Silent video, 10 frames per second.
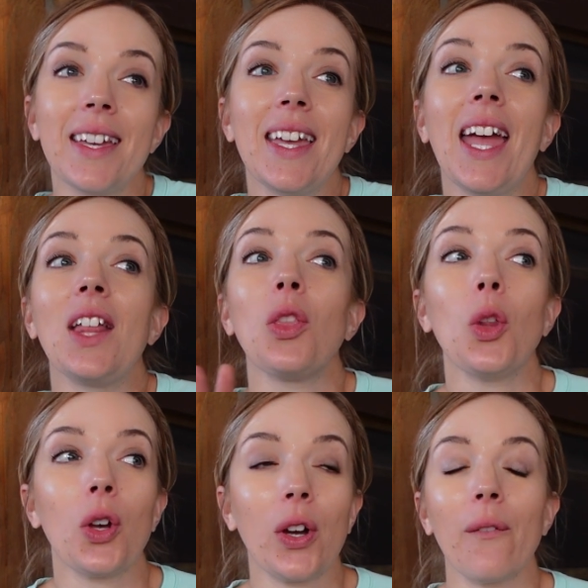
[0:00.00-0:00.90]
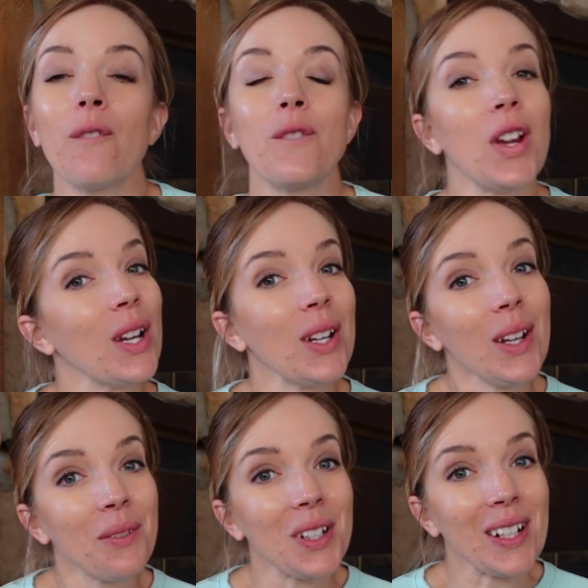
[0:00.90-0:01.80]
can look
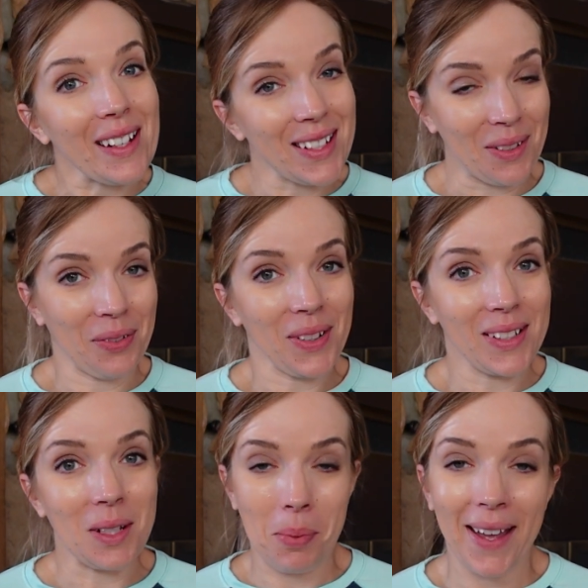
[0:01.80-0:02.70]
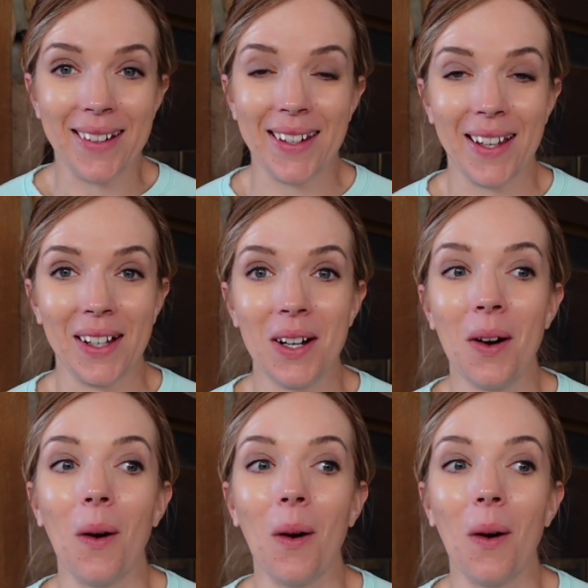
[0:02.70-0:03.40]
very, very different depending